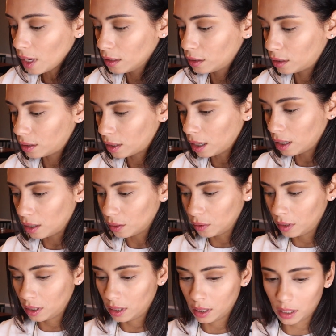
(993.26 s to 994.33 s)

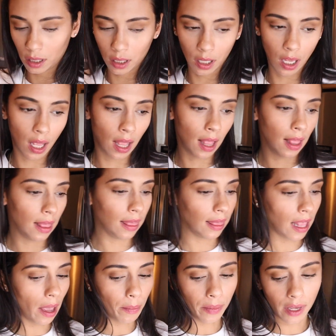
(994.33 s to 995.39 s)
So
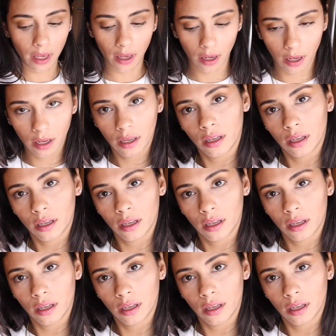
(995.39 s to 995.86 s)
let me